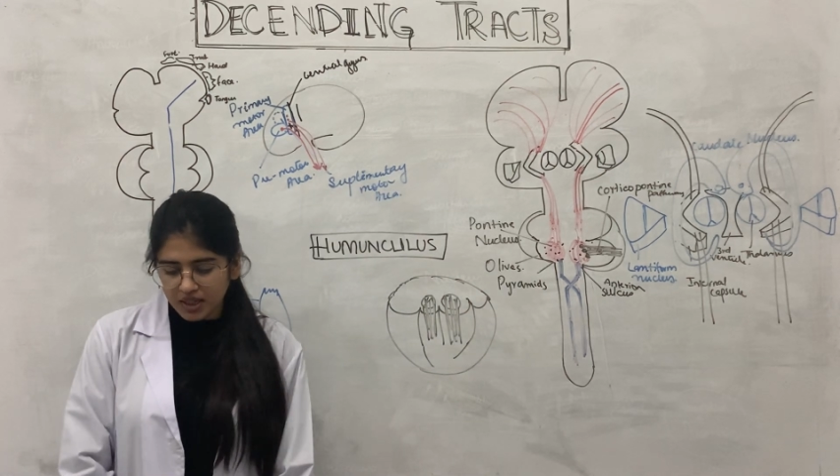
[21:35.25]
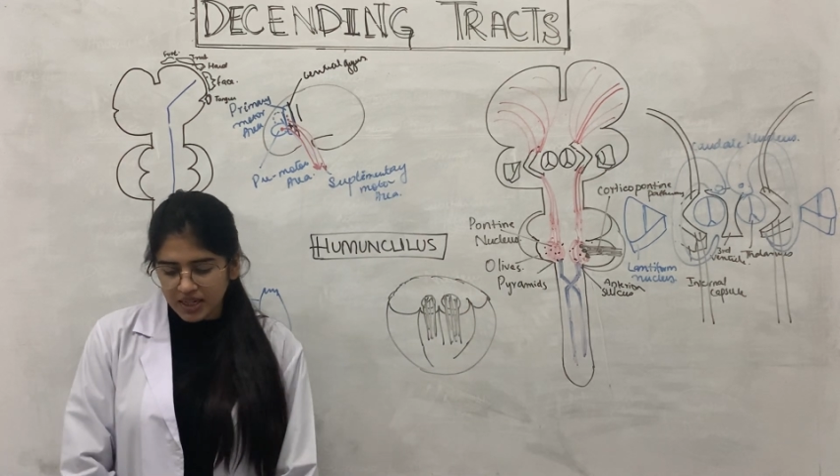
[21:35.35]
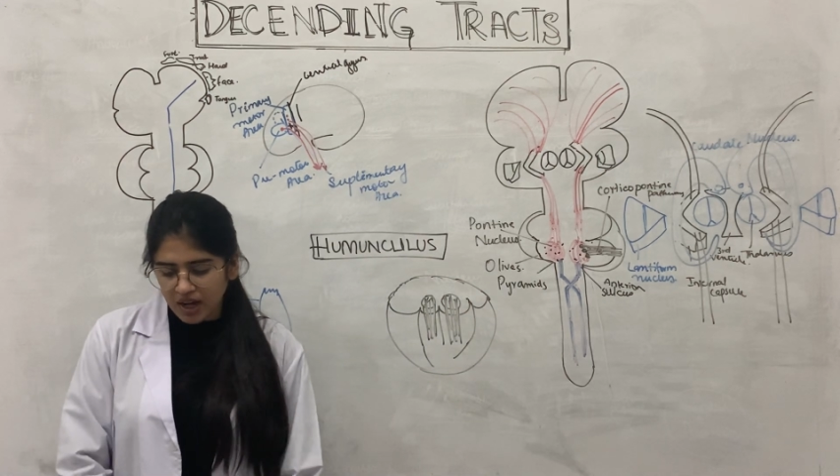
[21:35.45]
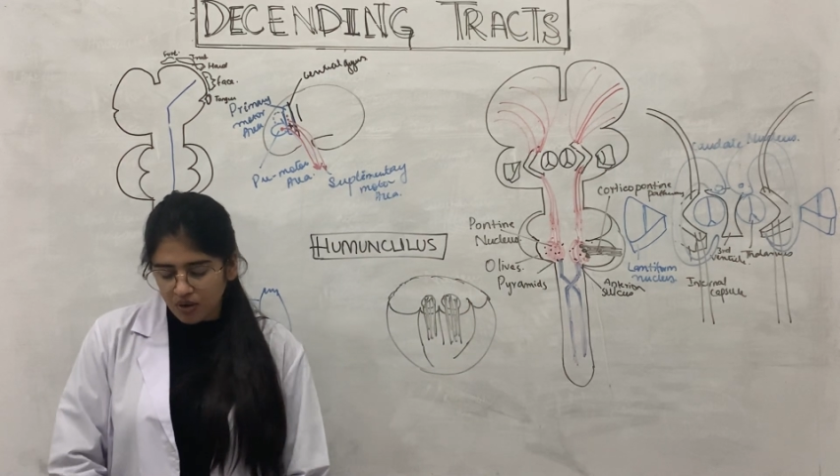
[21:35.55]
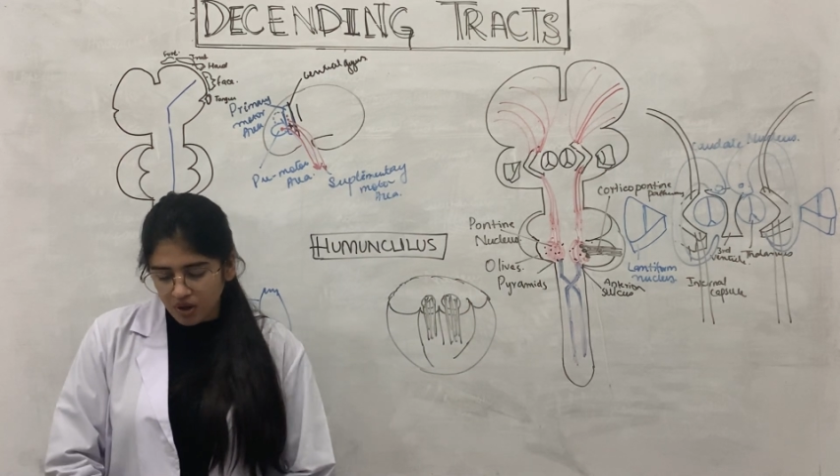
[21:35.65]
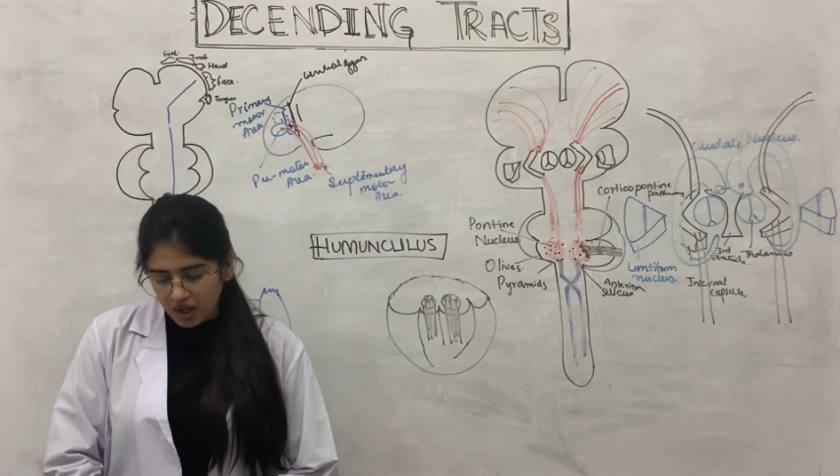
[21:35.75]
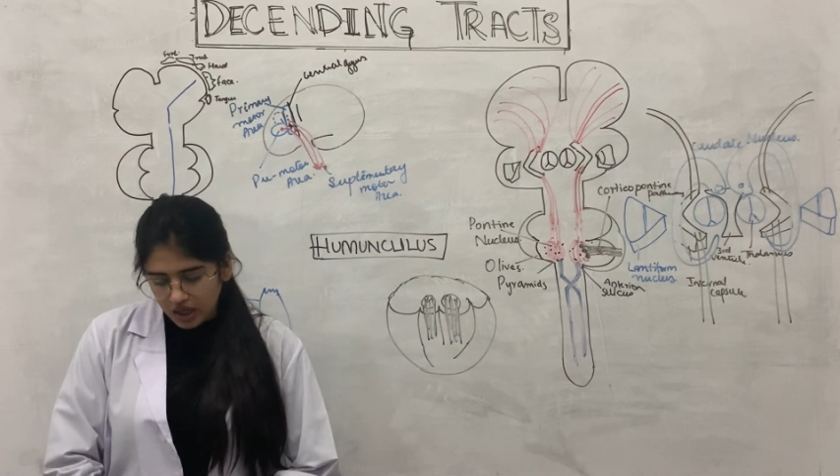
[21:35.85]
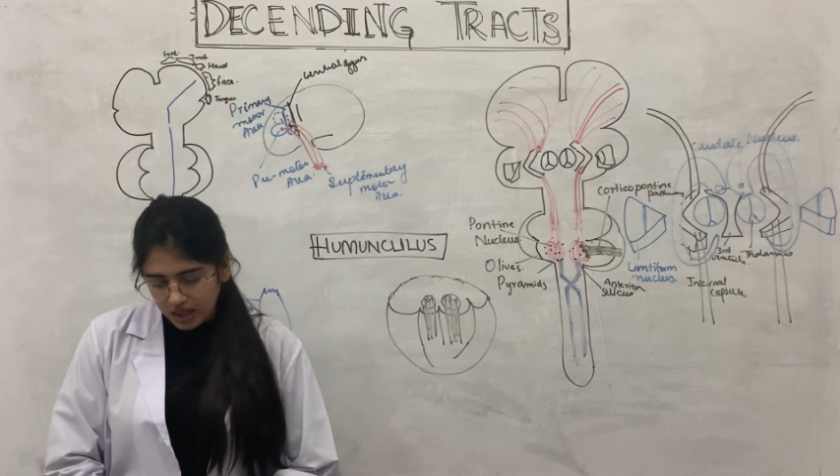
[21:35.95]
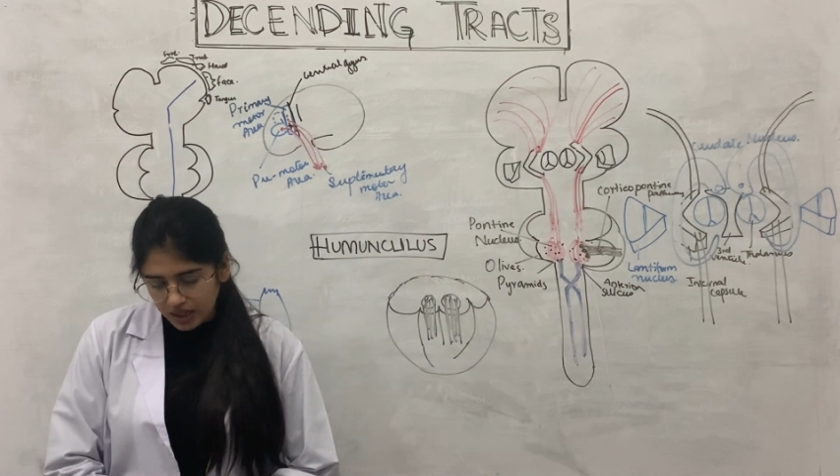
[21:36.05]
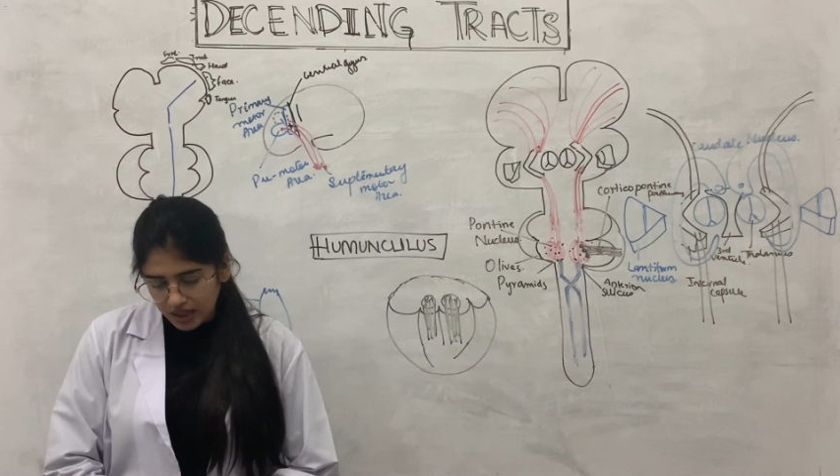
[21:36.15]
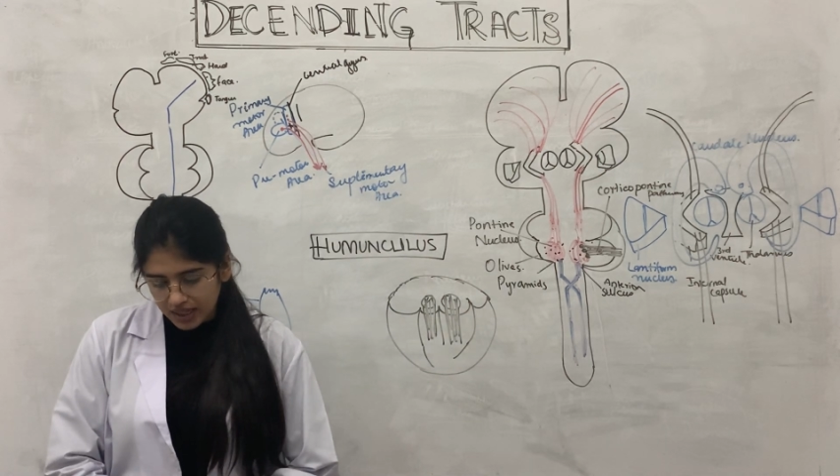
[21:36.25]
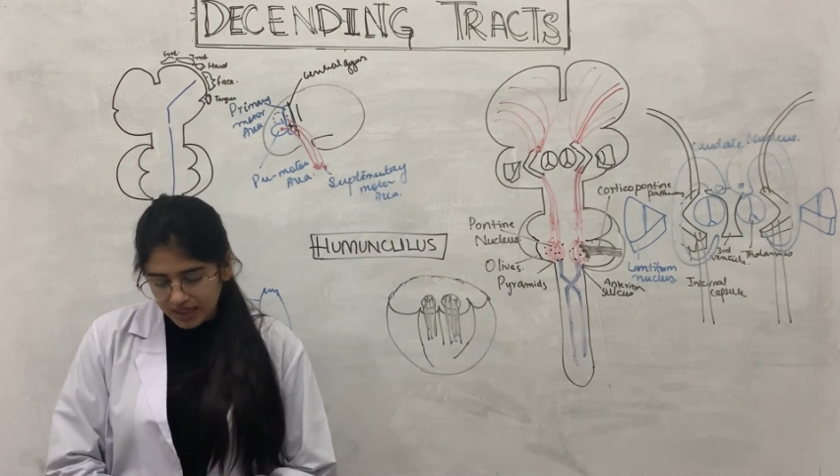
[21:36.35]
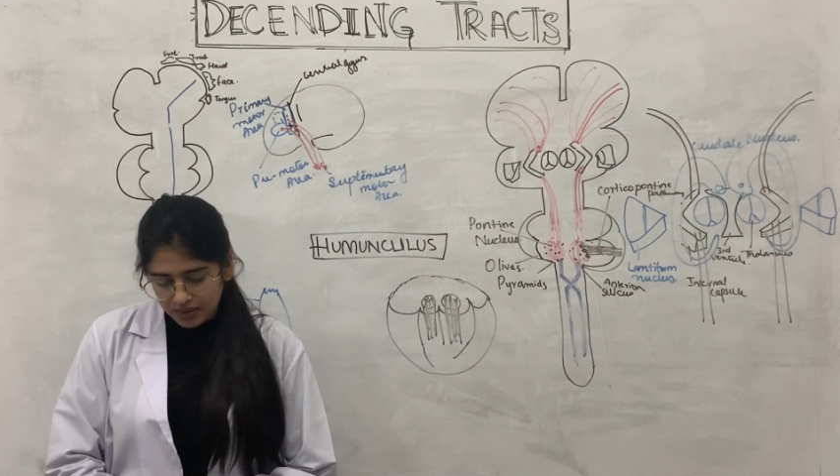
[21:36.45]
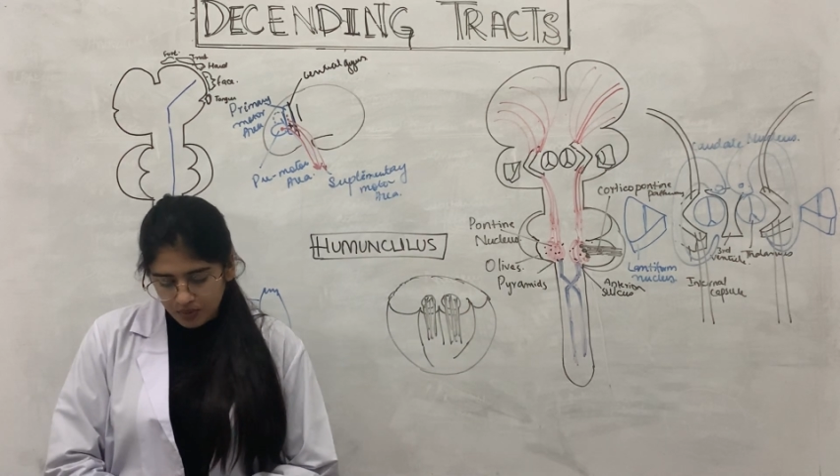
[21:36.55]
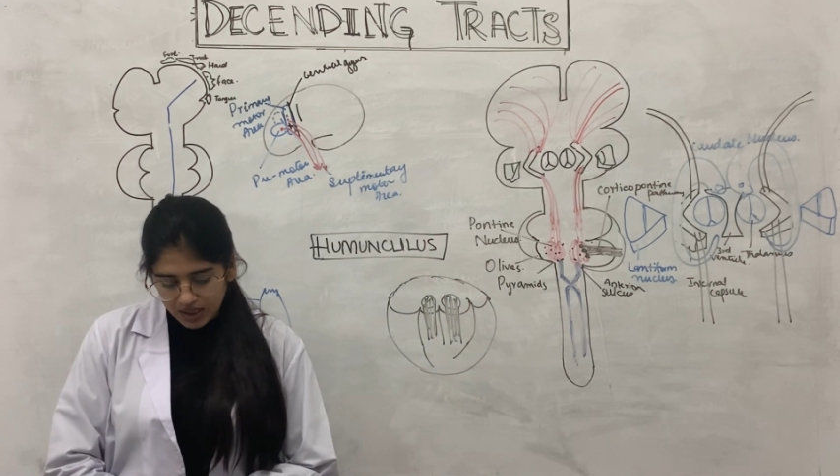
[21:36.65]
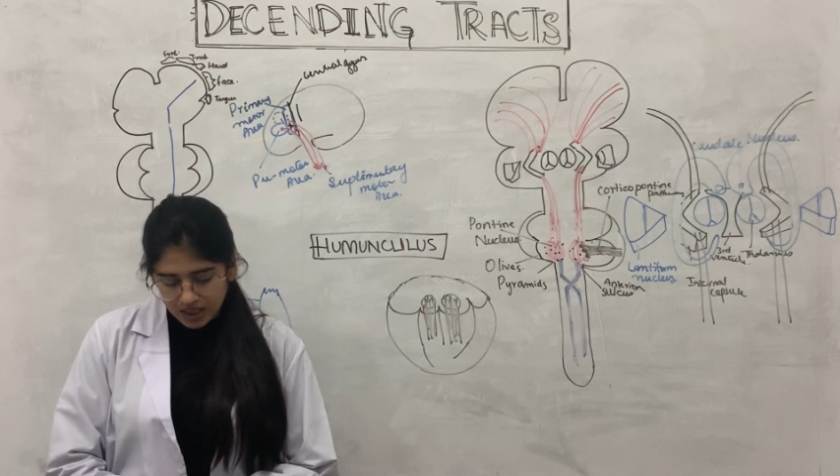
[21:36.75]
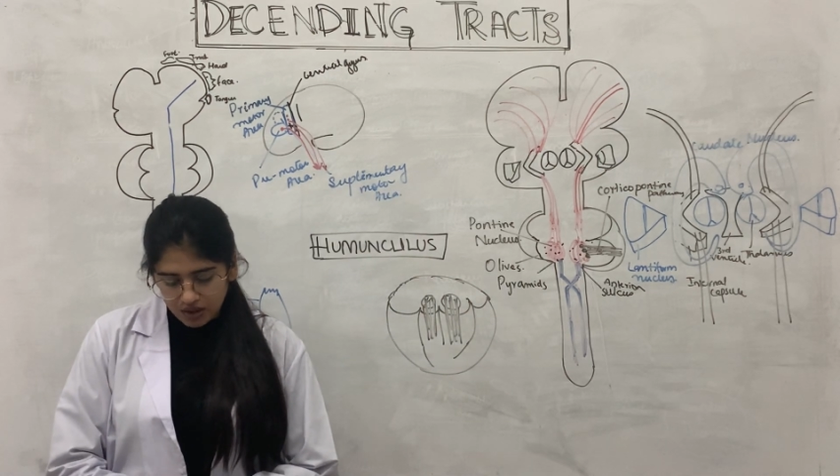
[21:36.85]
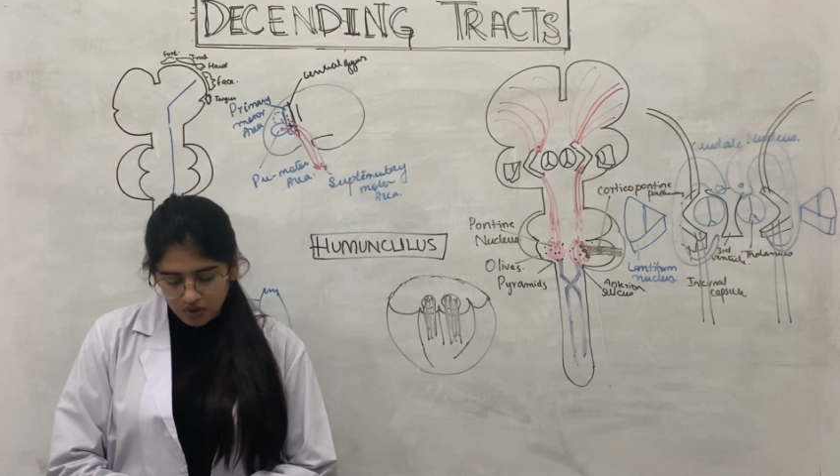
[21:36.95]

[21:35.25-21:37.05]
Now we can